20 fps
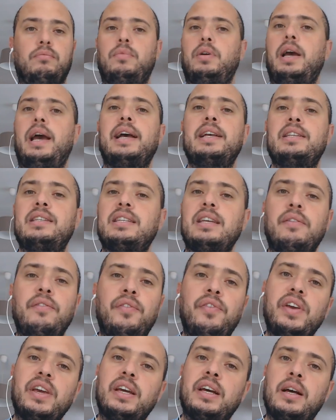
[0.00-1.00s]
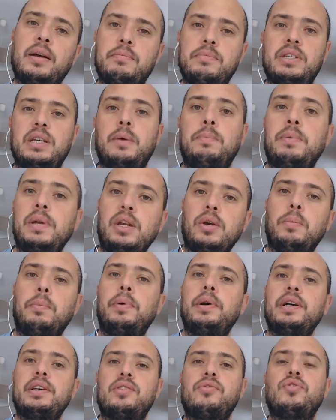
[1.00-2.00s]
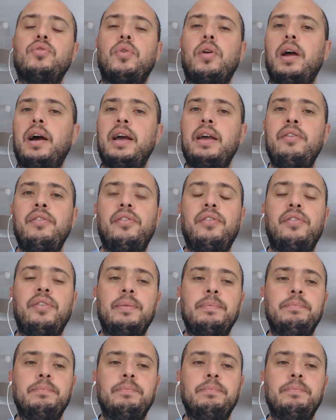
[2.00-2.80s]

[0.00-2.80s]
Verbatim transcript: something comes up in your personal life,